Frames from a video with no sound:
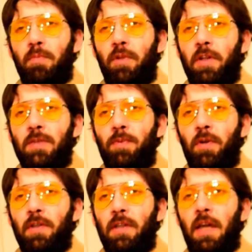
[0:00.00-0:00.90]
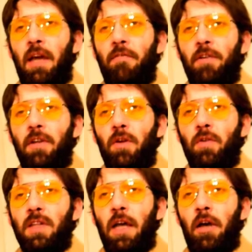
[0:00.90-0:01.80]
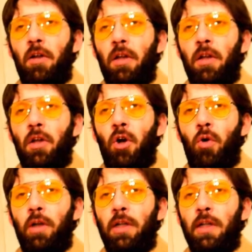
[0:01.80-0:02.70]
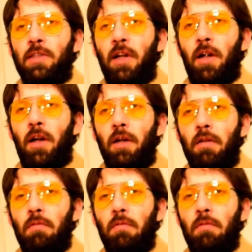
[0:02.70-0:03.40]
Please put the cat video down and no one gets hurt.